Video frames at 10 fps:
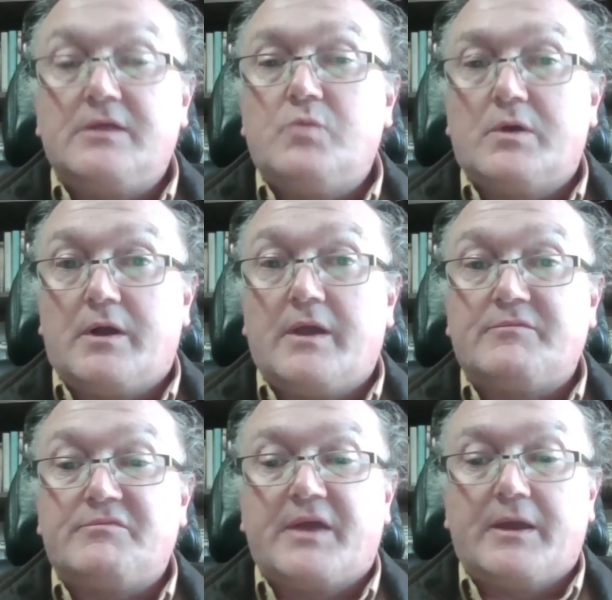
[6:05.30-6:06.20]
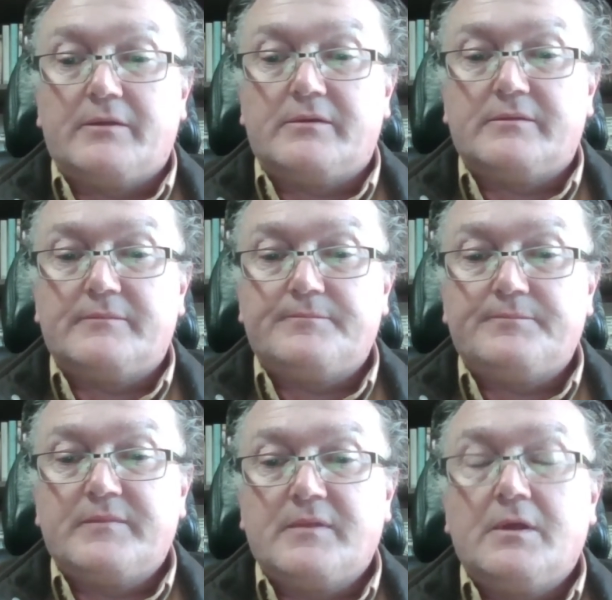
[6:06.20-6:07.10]
what I have found.
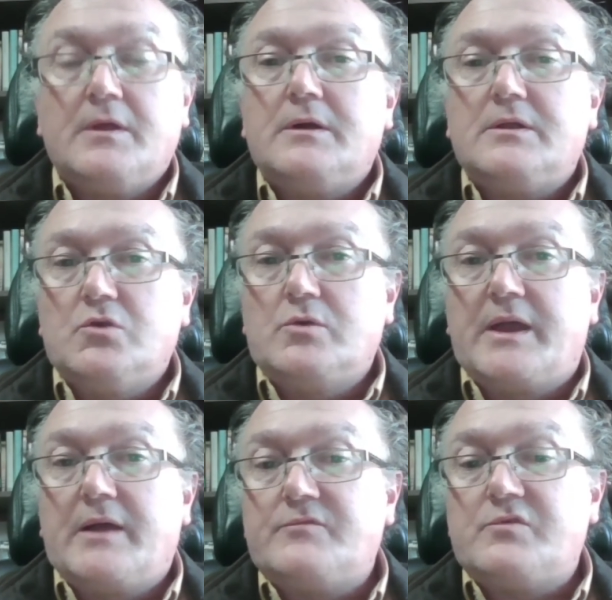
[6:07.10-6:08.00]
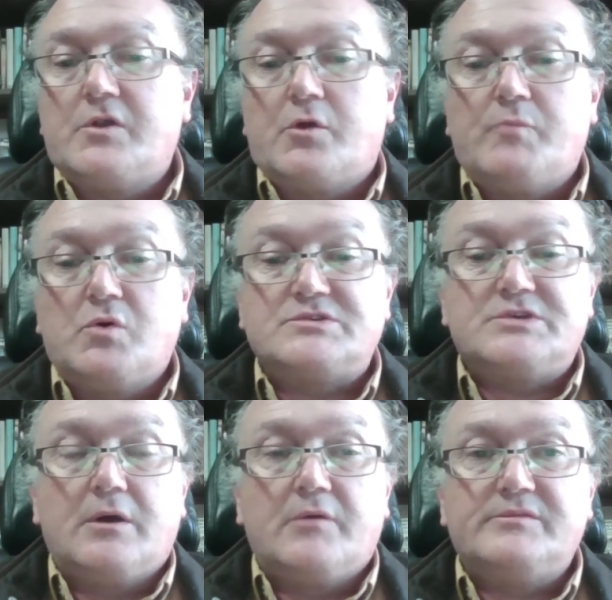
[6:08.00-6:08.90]
Look out for it on
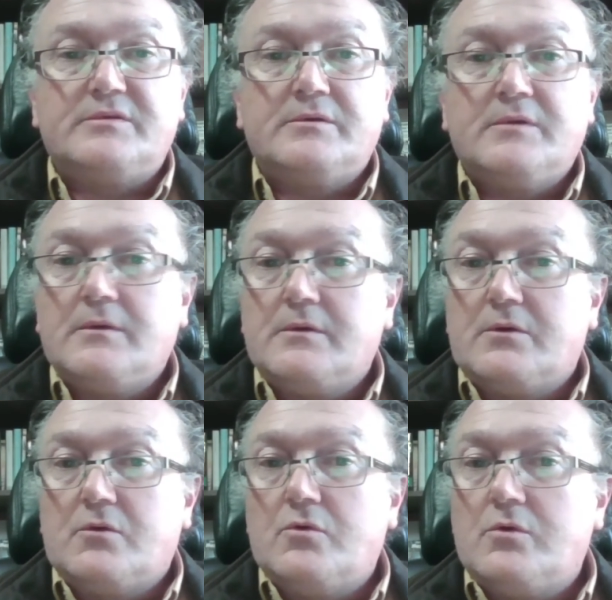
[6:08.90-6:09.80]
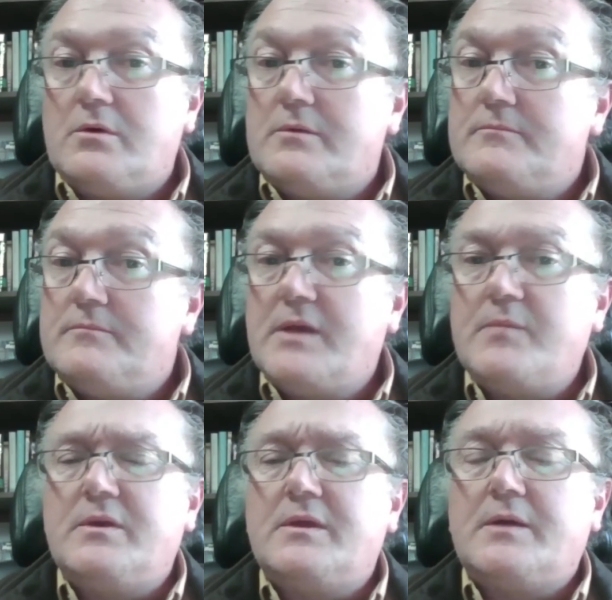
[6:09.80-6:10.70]
bookshelves or
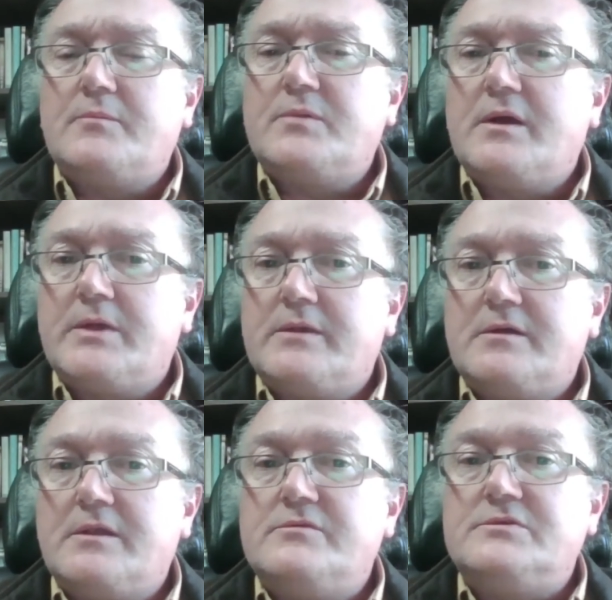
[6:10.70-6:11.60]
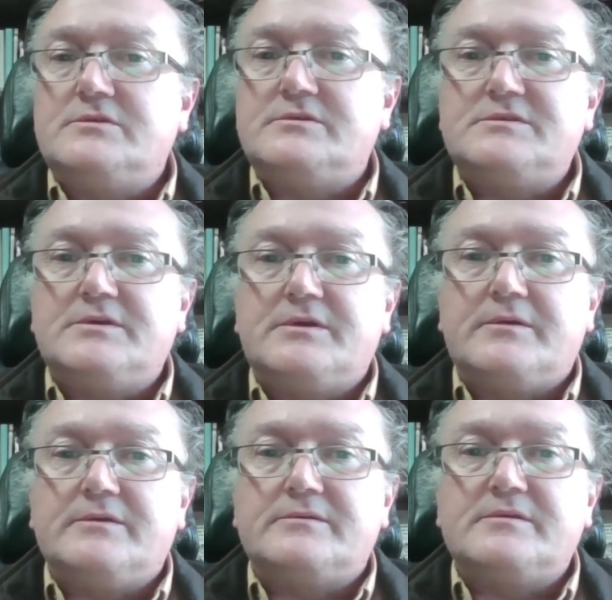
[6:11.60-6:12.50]
maybe an upcoming television series.